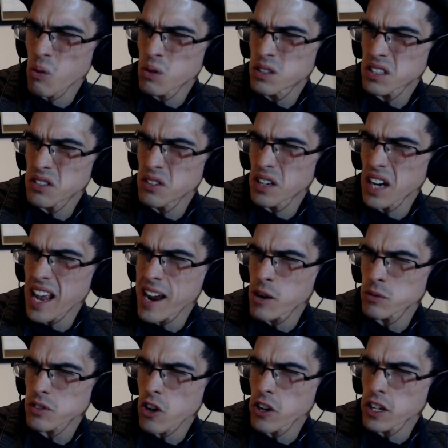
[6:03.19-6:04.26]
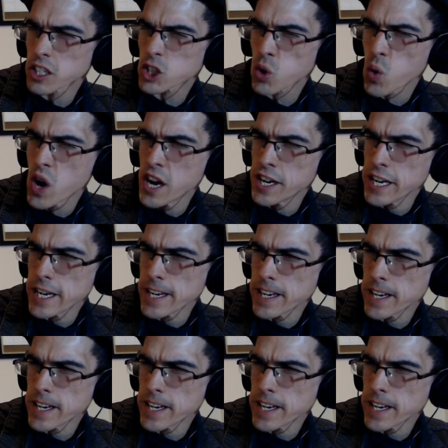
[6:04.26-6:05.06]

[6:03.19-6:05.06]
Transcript: Still got an ounce on a 20.